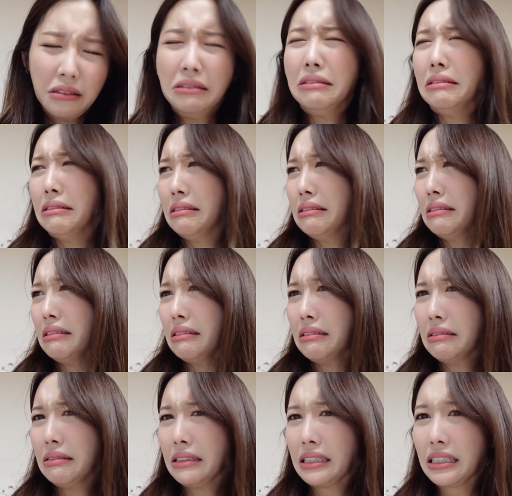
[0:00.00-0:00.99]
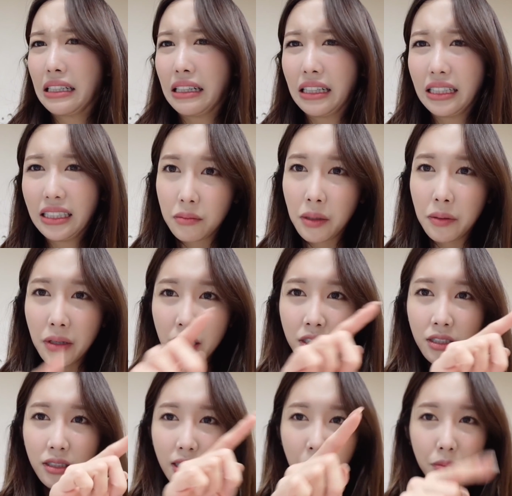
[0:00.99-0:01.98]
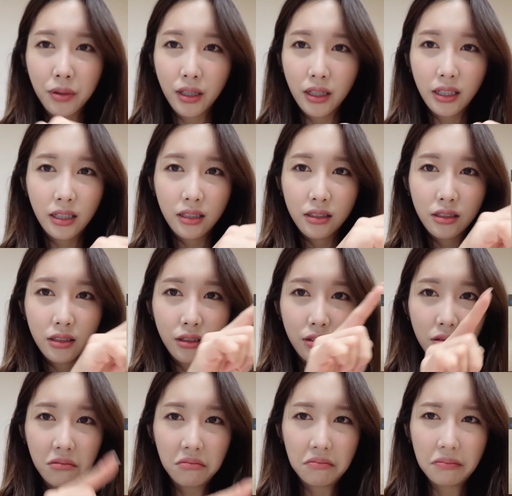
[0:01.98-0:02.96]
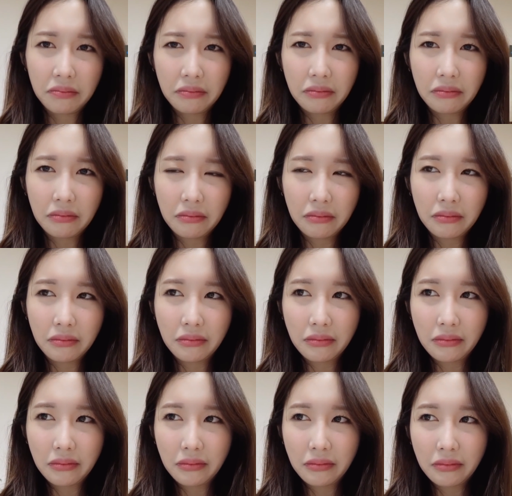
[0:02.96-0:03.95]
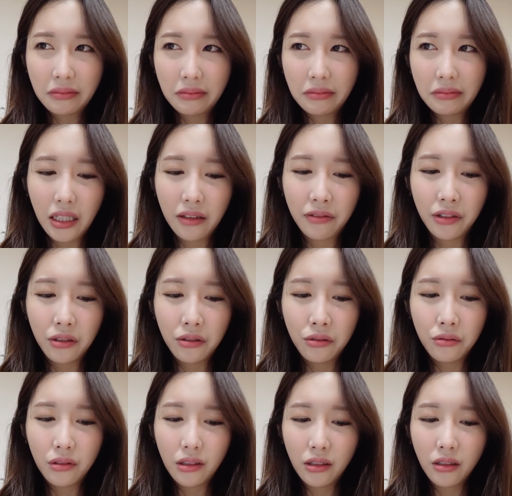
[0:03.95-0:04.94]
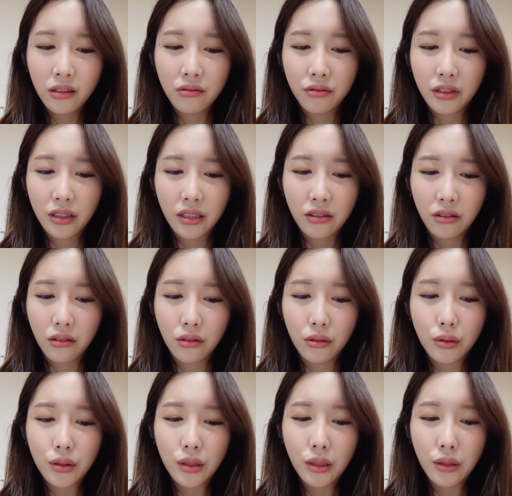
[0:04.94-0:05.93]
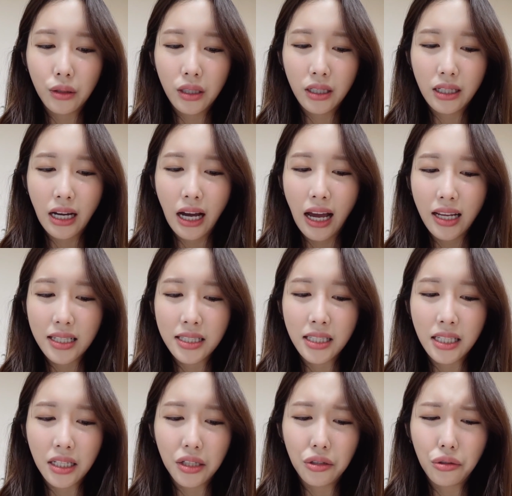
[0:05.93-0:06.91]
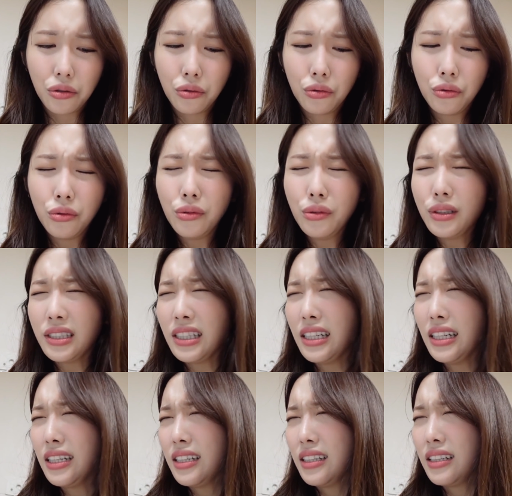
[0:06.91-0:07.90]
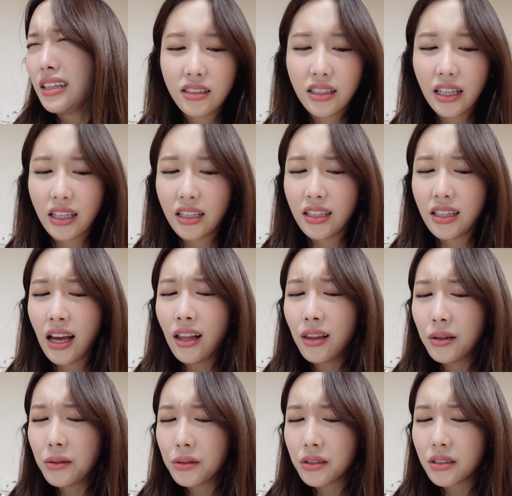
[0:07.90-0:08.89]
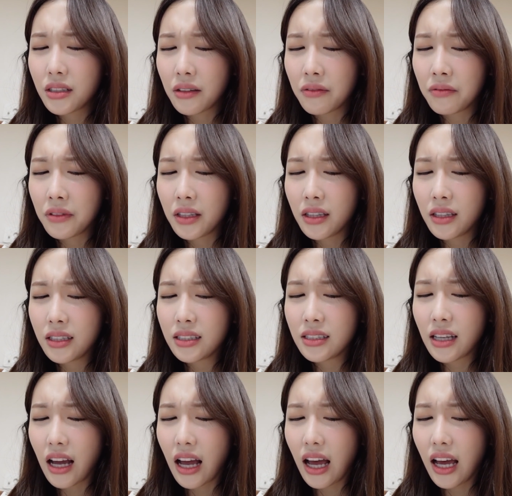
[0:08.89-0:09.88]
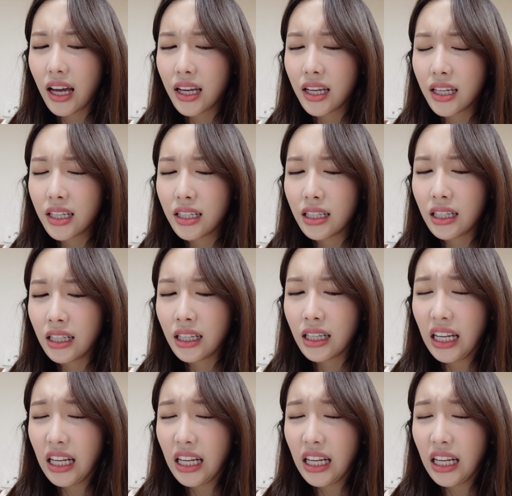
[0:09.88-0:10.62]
Oh! Maybe I should put it here too. If you look really closely, you can kind of see it oozing. There's yellow stuff inside.